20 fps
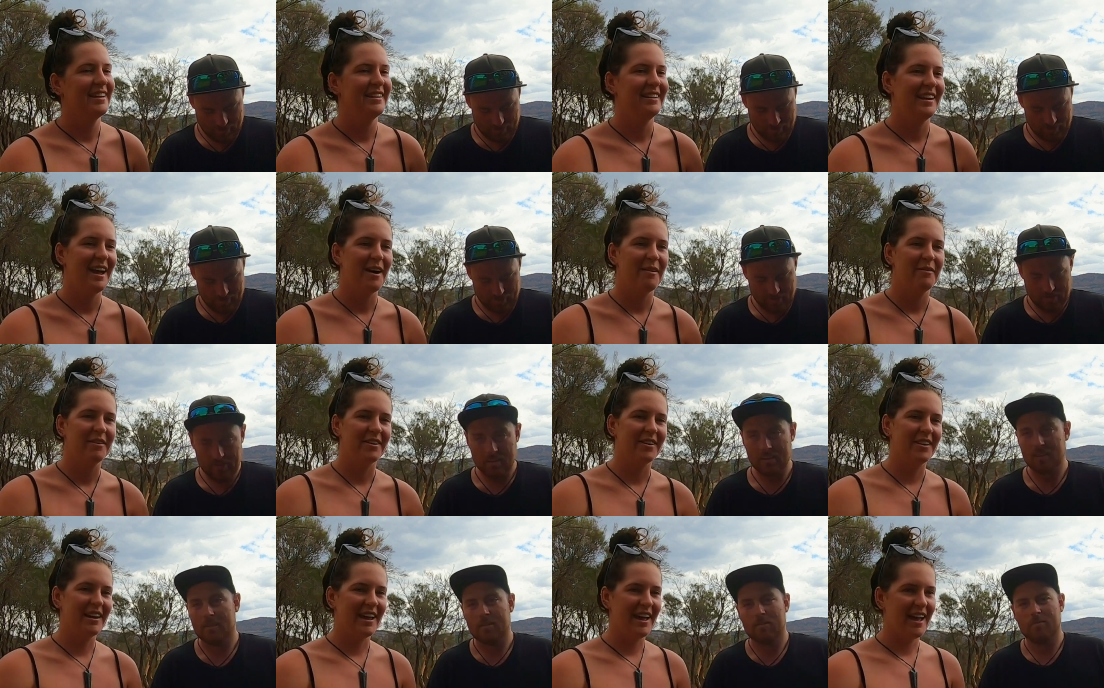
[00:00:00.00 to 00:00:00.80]
Speaker 1: now we're
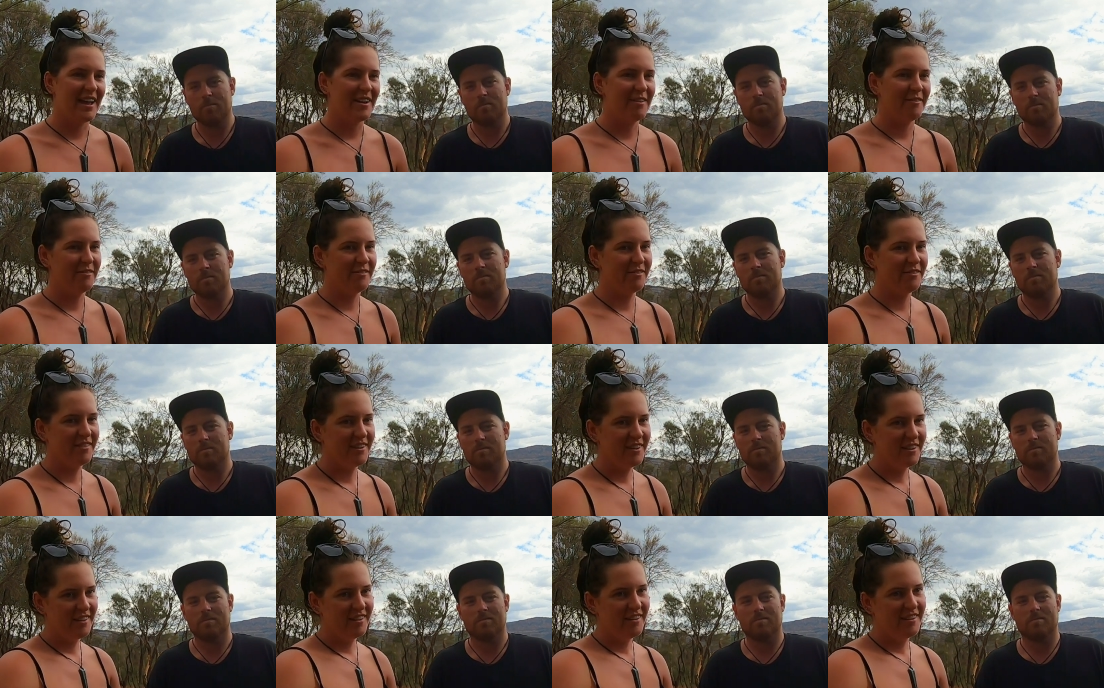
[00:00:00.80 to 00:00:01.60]
gonna have
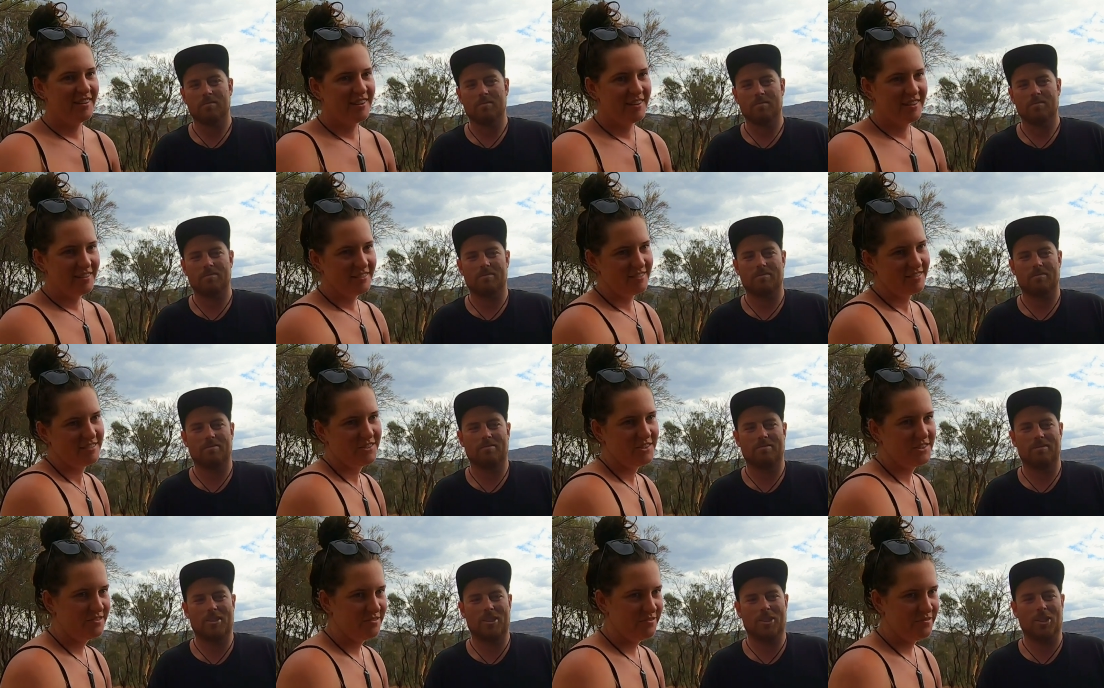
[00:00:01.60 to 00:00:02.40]

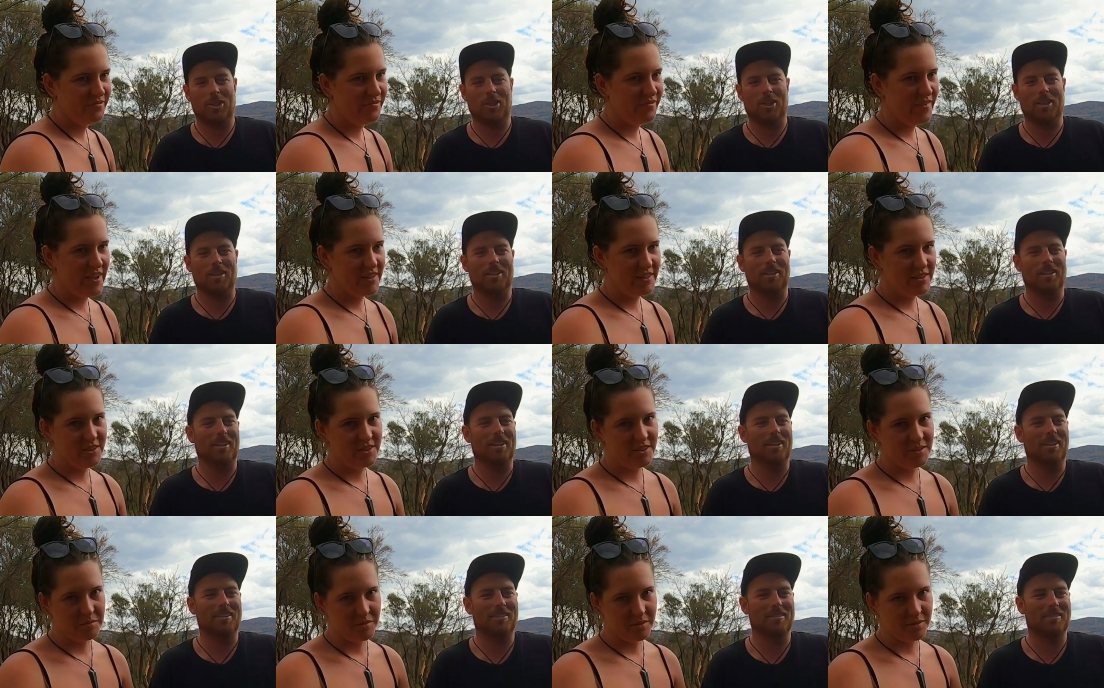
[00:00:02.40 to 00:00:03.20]
chicken
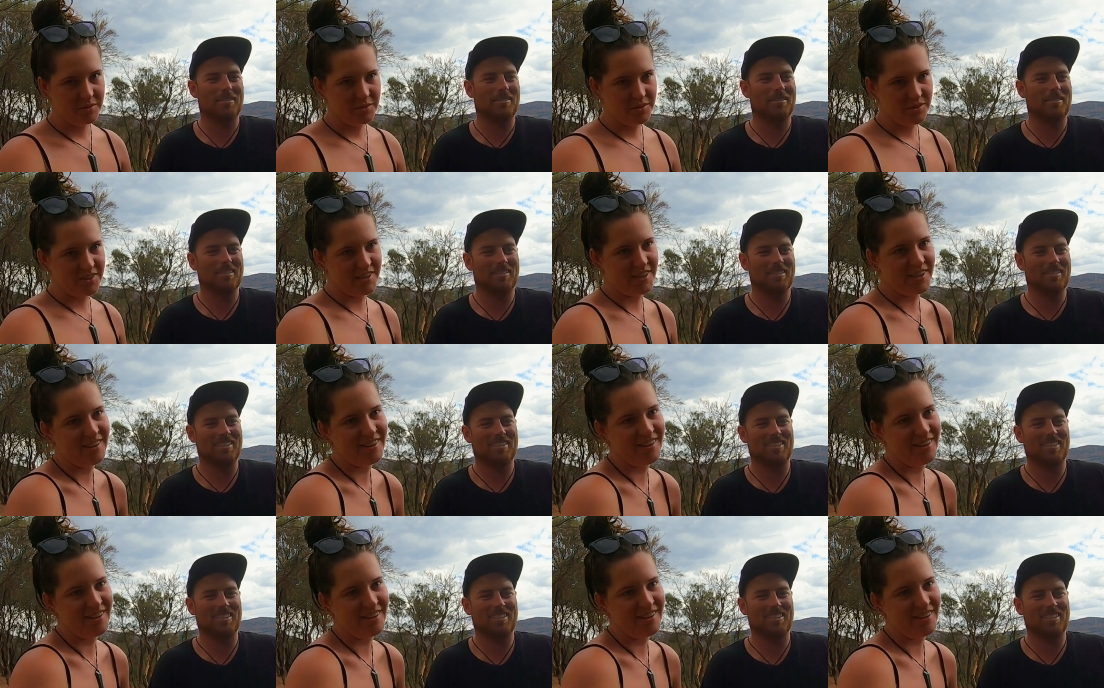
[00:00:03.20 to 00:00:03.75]
vegetables.